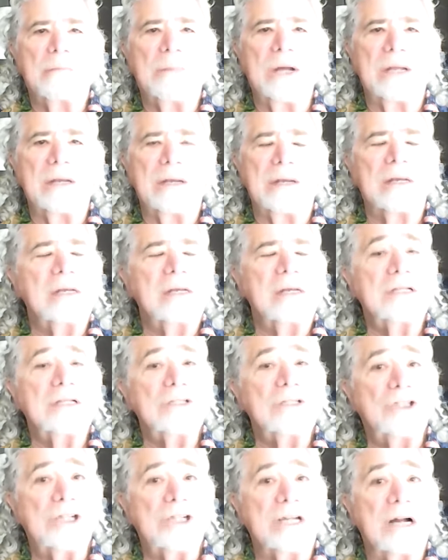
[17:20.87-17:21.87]
But
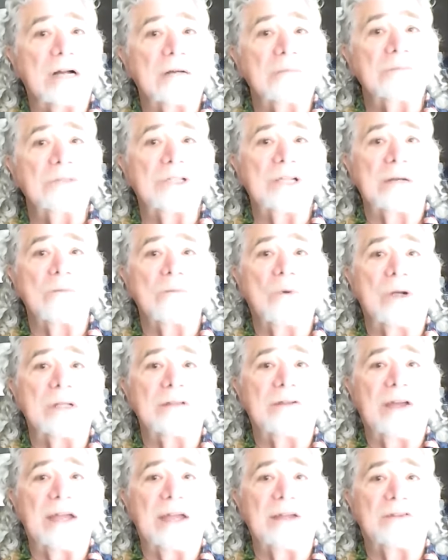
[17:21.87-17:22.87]
she comes in
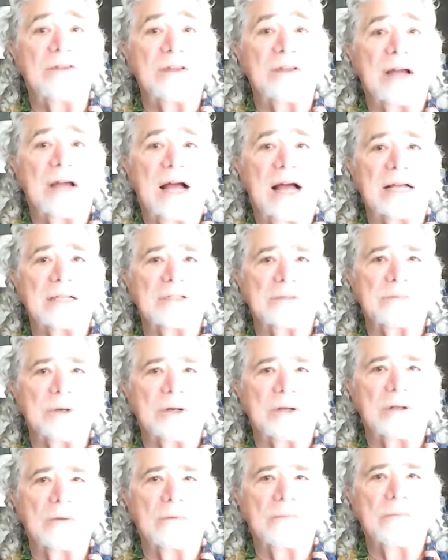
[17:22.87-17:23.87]
one day to the
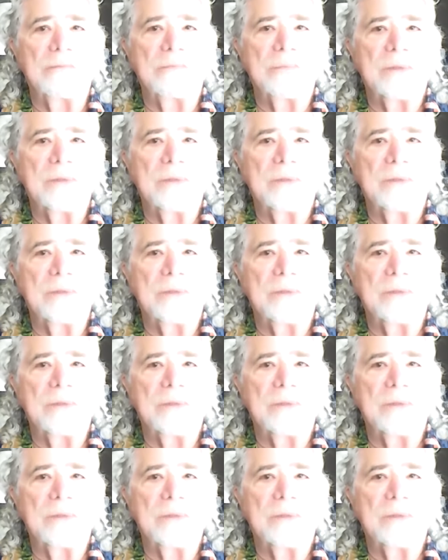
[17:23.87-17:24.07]
hospital,